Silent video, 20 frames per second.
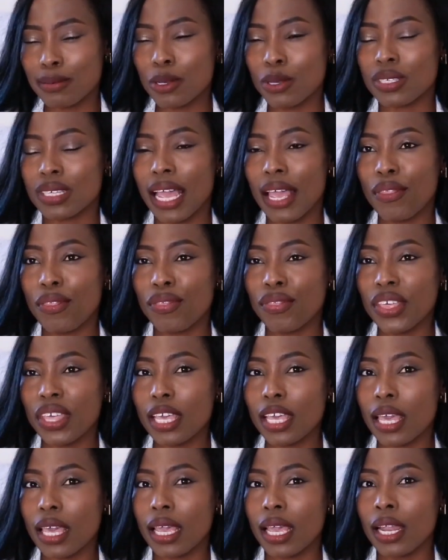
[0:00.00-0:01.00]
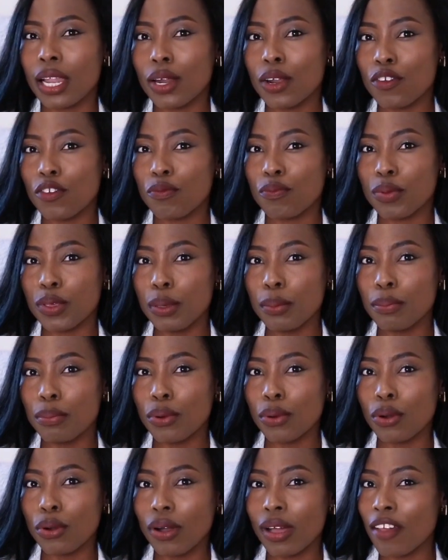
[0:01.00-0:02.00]
Because I think a lot of
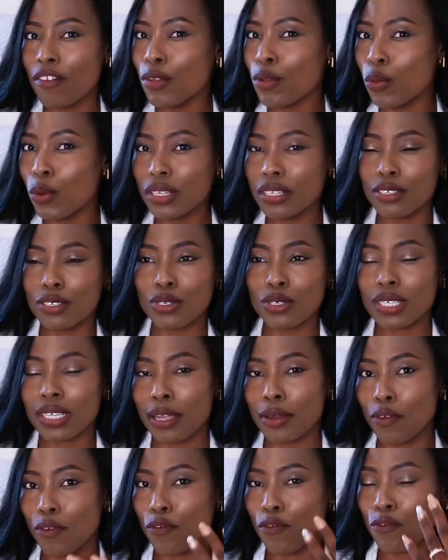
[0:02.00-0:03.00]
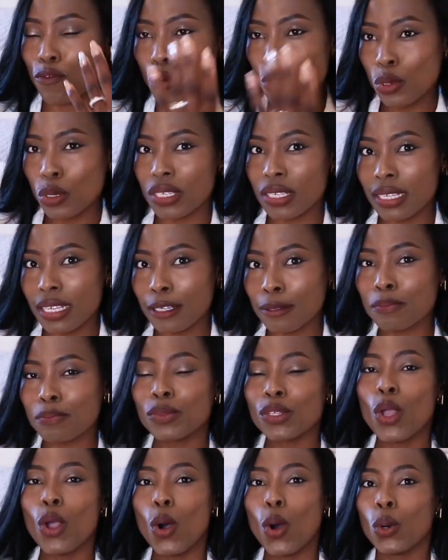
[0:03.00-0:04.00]
people, everyone is just kind of focusing
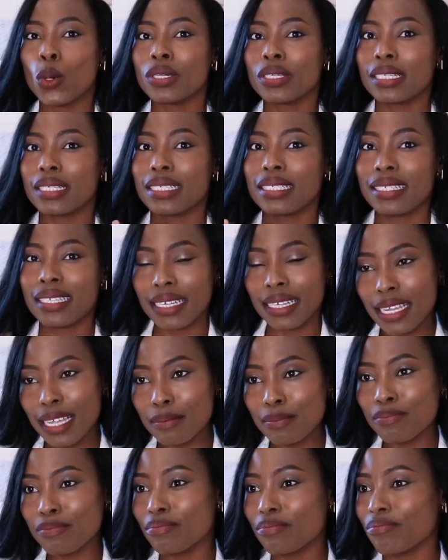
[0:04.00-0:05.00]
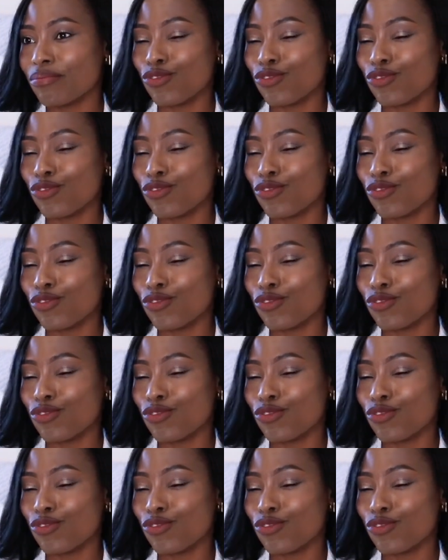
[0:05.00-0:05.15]
on the denim